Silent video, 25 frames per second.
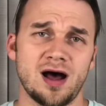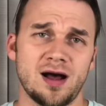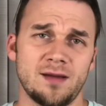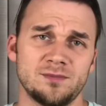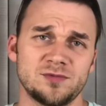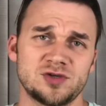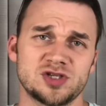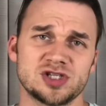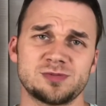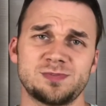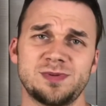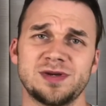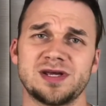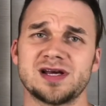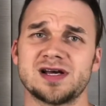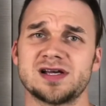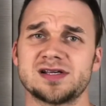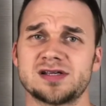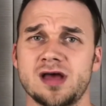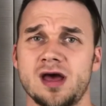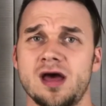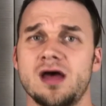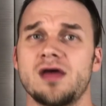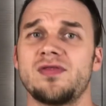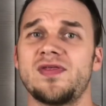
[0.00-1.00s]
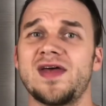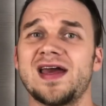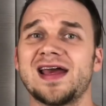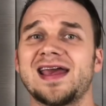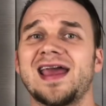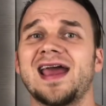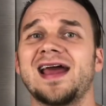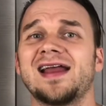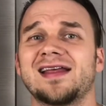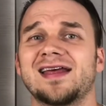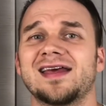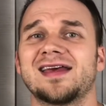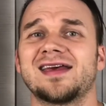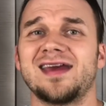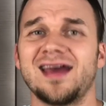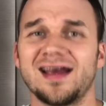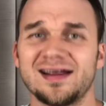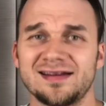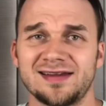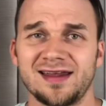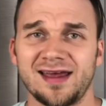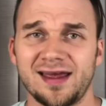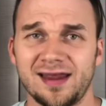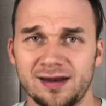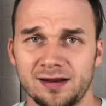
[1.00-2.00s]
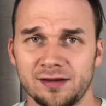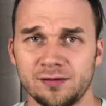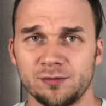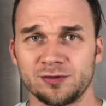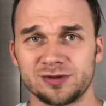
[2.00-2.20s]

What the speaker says: just because they can get kicked in